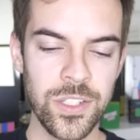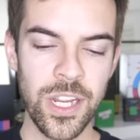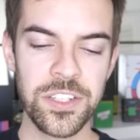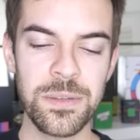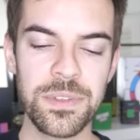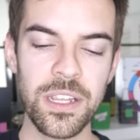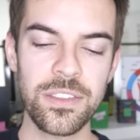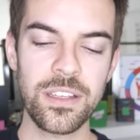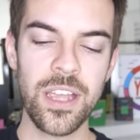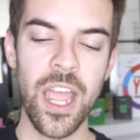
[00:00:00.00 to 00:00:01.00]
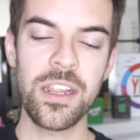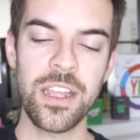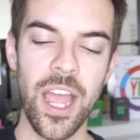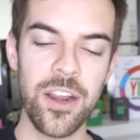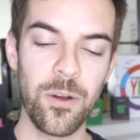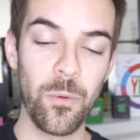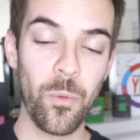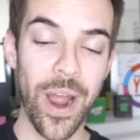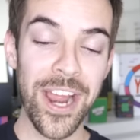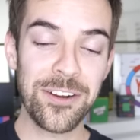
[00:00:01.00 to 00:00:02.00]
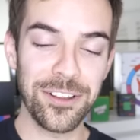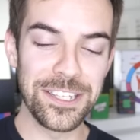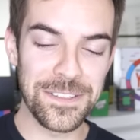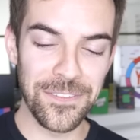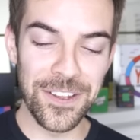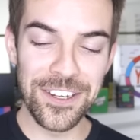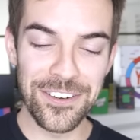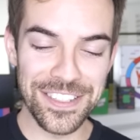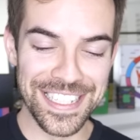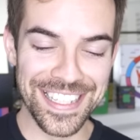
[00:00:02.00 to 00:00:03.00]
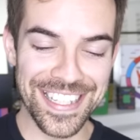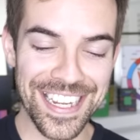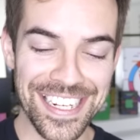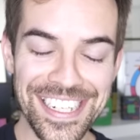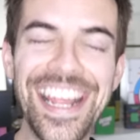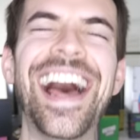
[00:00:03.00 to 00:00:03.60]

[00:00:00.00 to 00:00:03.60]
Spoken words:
Jack seems like the kind of guy to waggle his fingers and say,